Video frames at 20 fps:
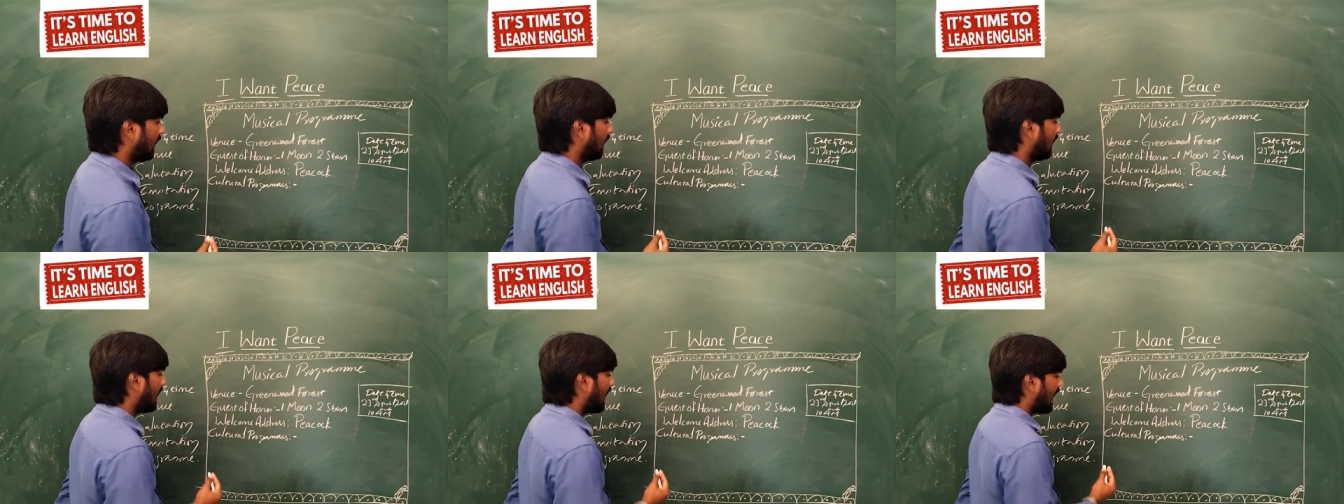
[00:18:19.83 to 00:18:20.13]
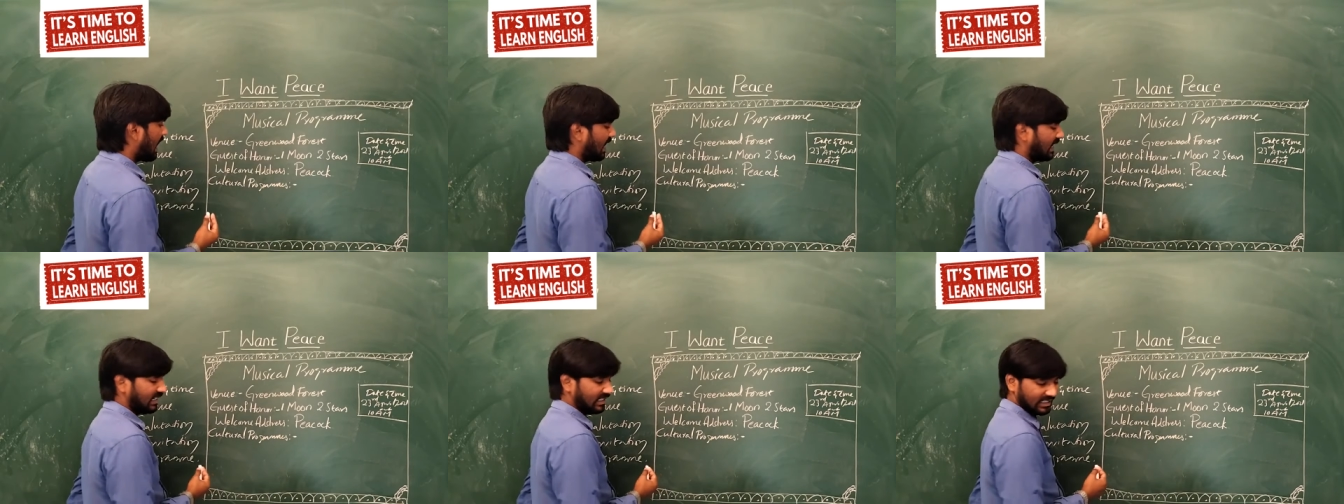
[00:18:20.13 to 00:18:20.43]
like
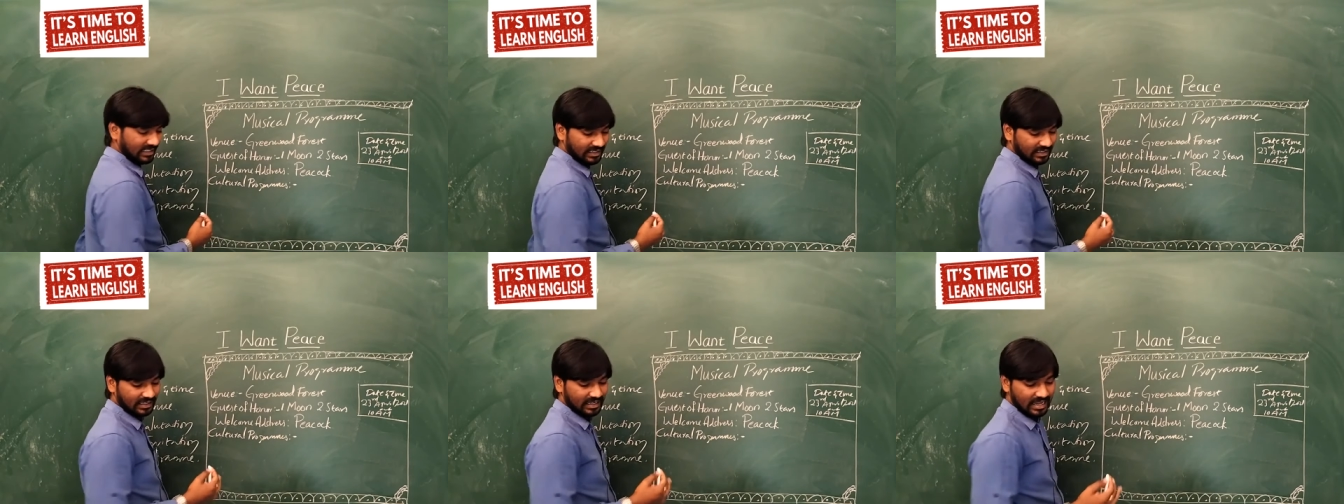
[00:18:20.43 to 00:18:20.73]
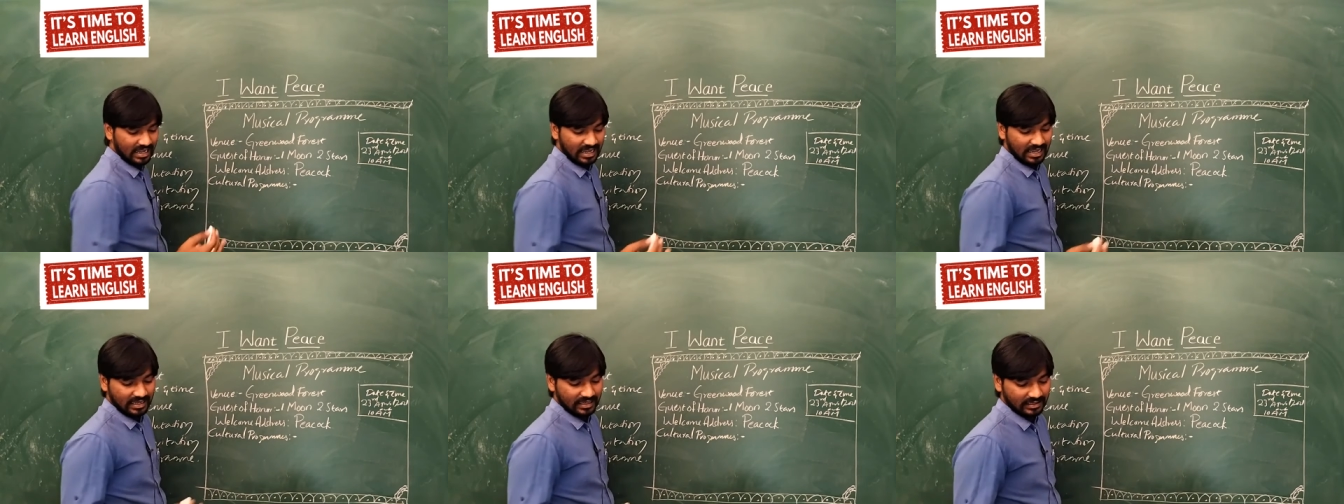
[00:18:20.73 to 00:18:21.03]
dancing,
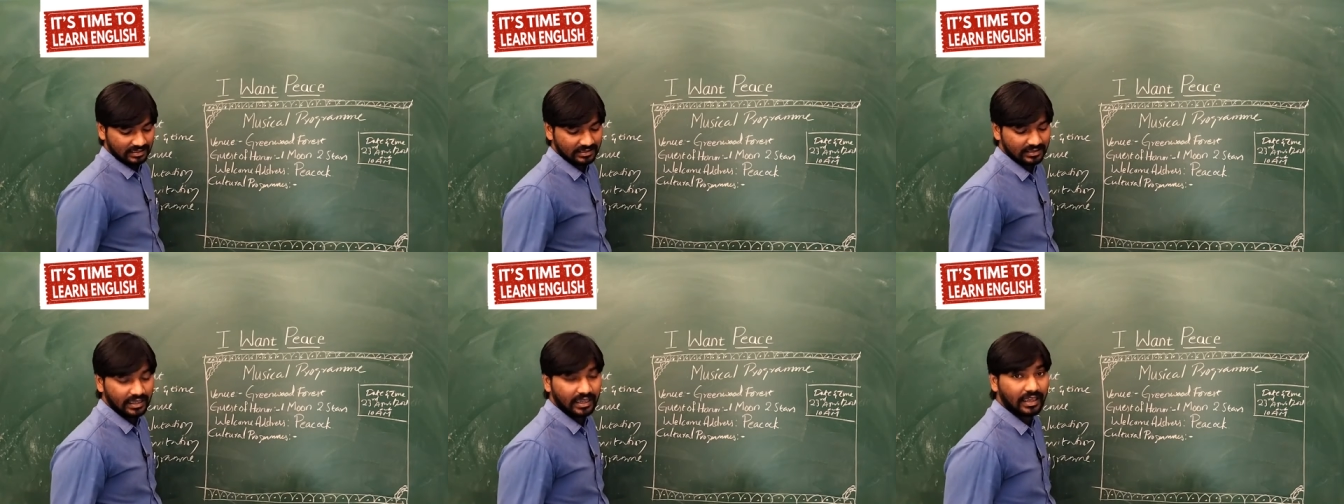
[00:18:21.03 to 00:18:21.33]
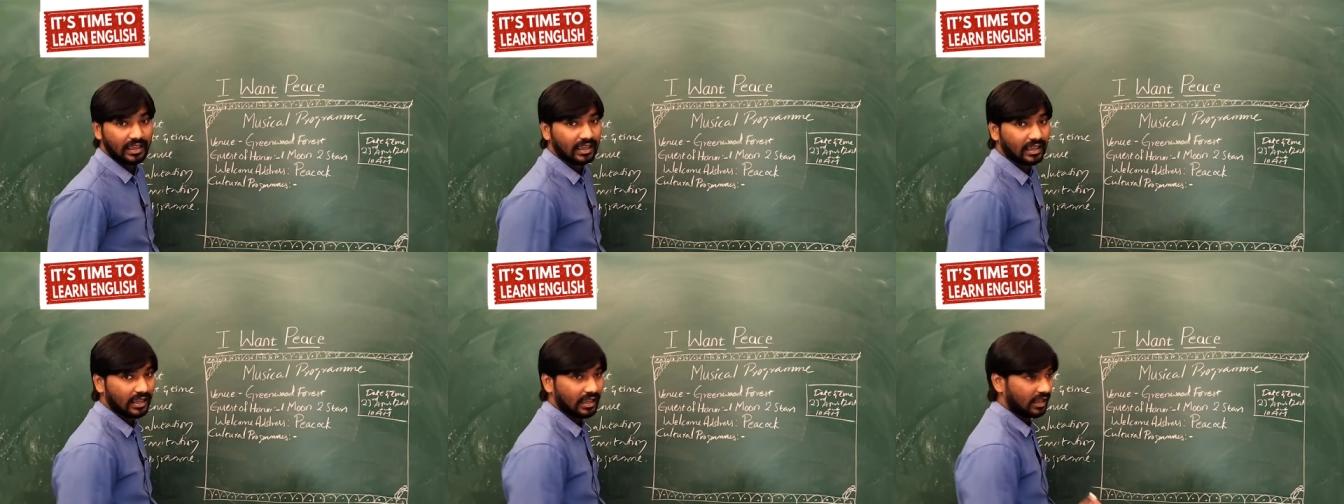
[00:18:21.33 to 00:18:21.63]

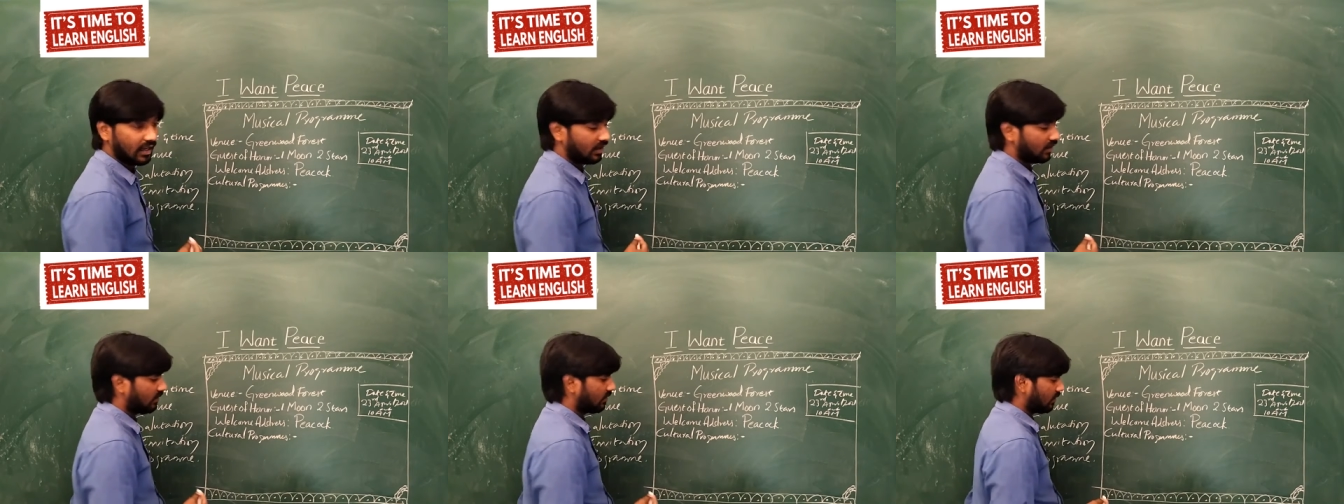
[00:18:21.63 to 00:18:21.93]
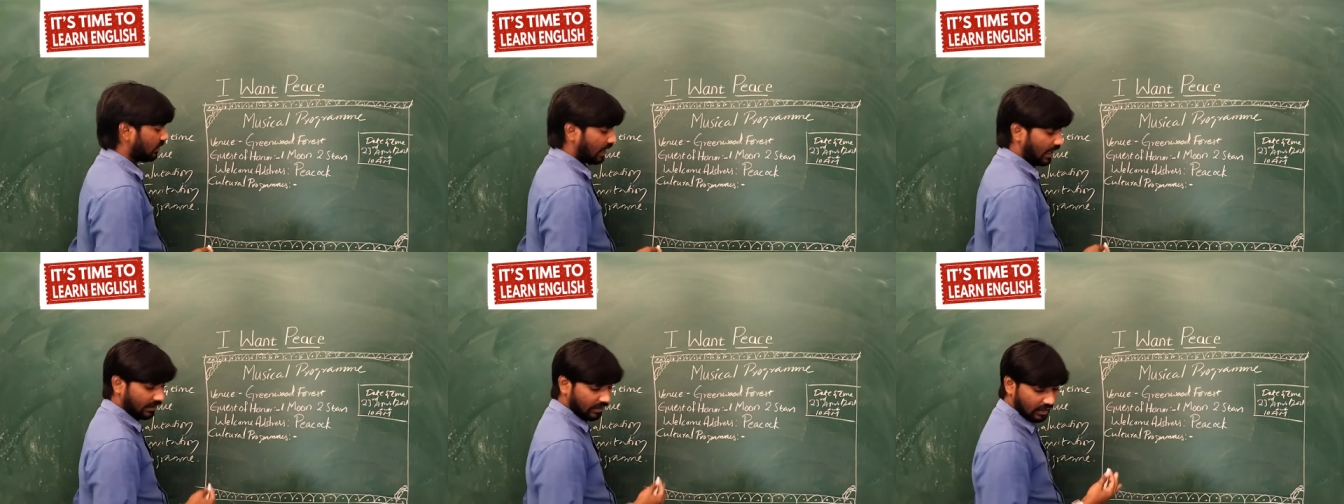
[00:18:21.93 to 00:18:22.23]
singing,
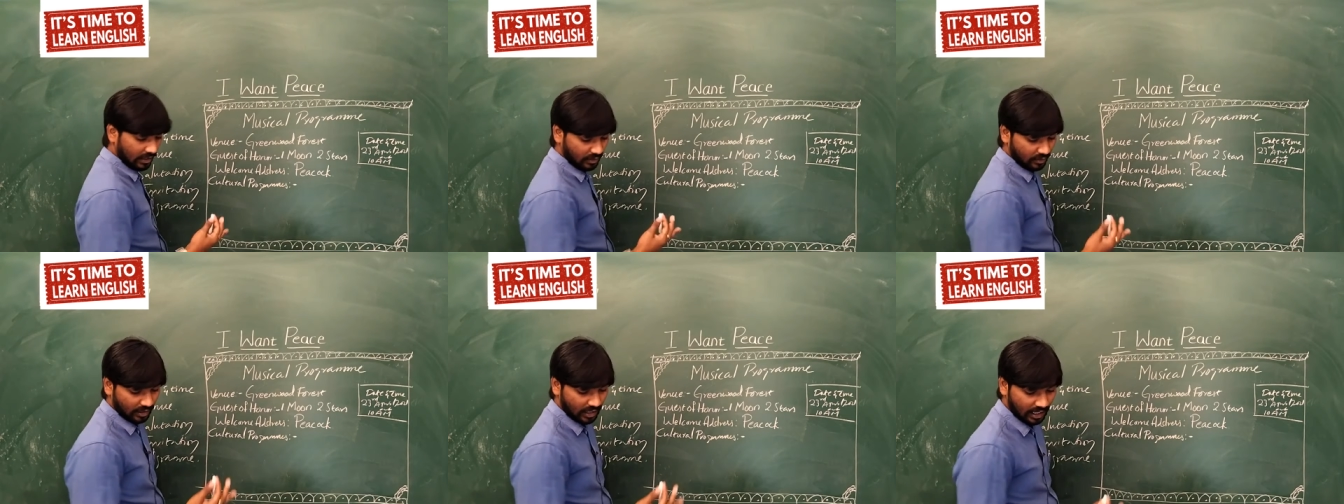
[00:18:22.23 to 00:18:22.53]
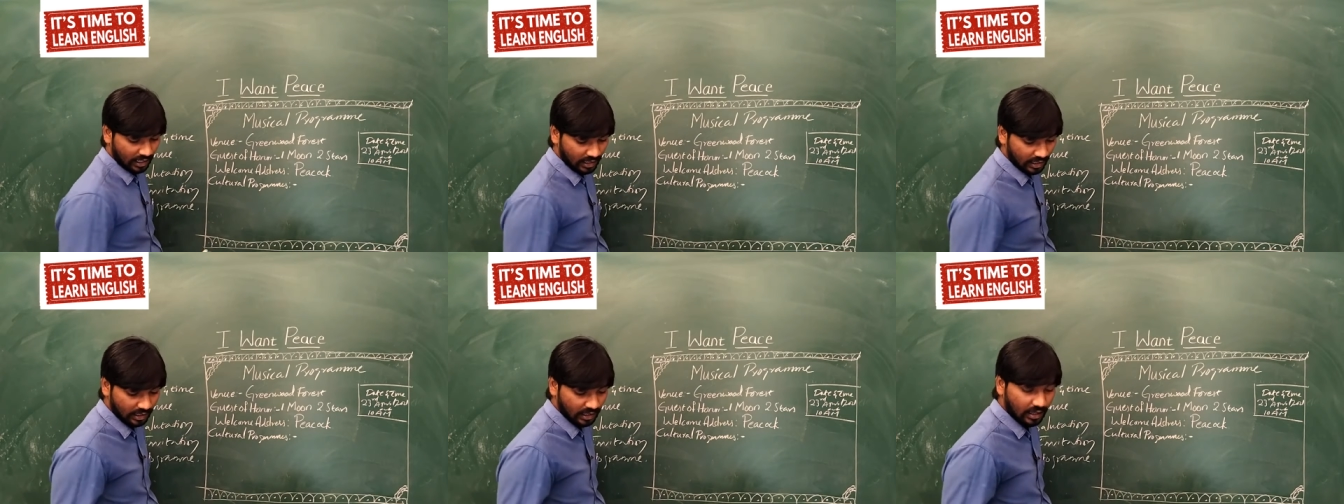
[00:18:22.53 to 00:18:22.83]
like that you
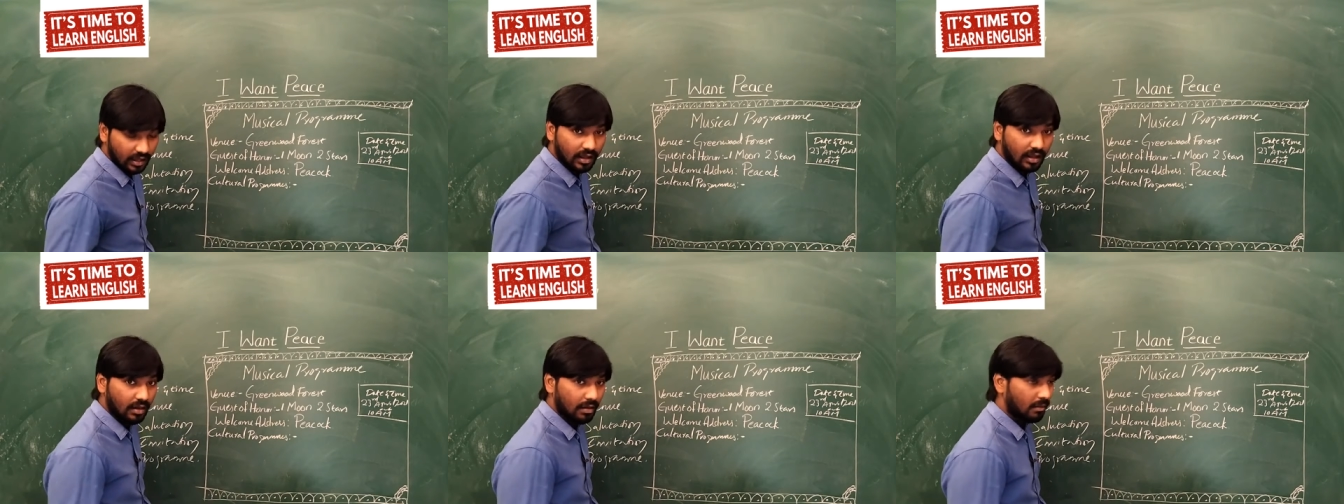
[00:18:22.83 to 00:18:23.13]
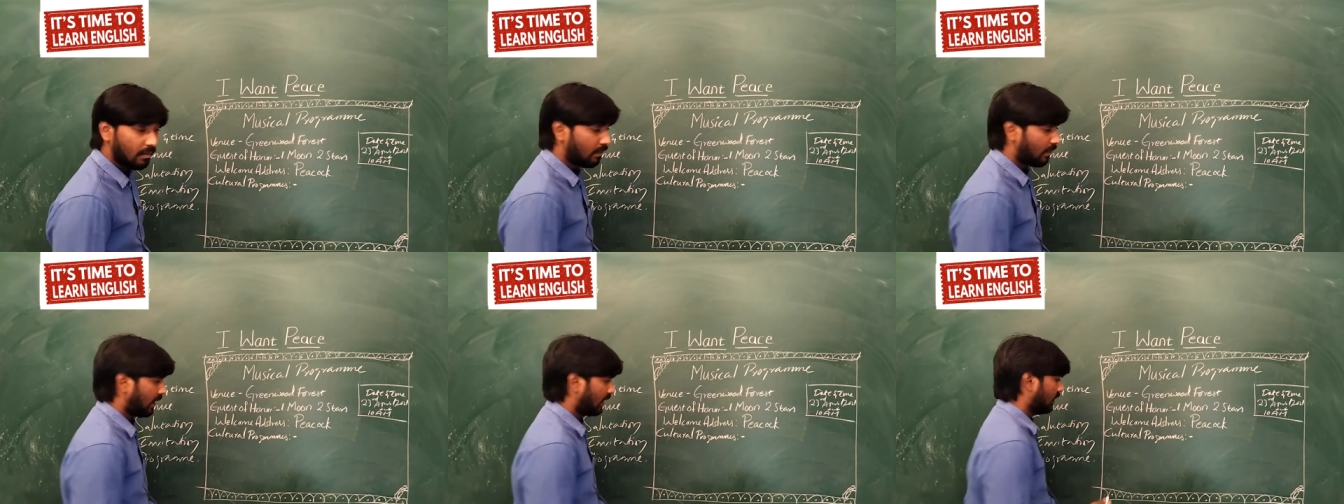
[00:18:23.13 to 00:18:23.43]
can
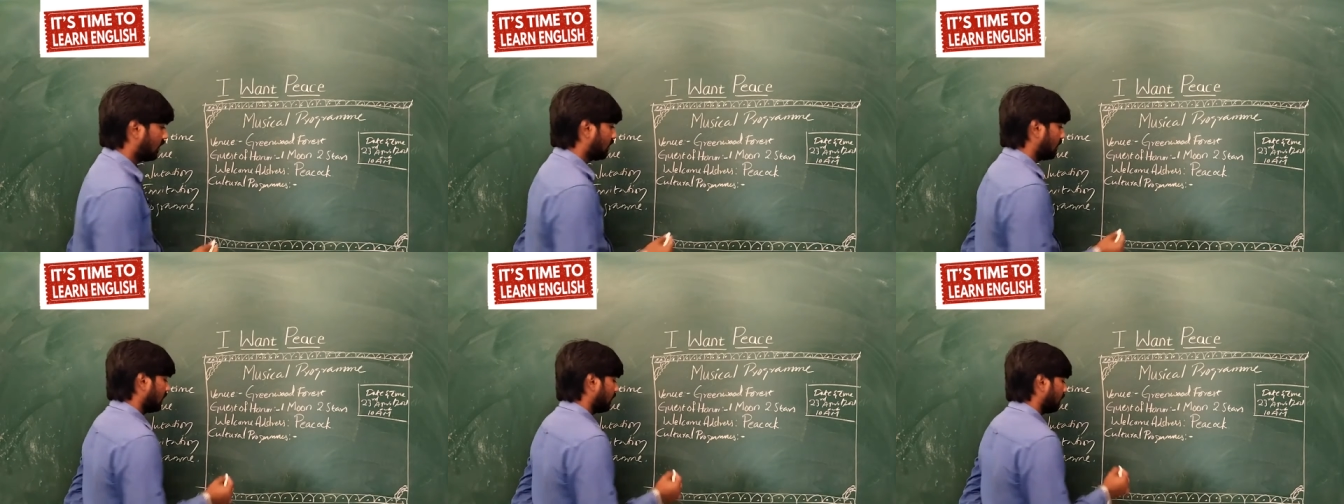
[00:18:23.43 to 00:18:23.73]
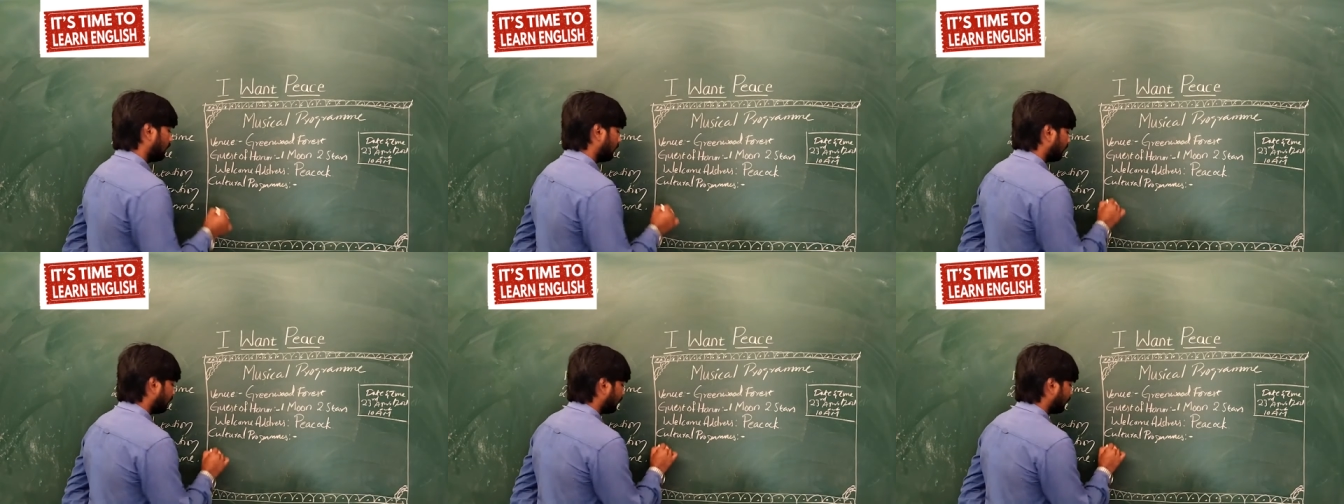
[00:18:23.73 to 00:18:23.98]
mention.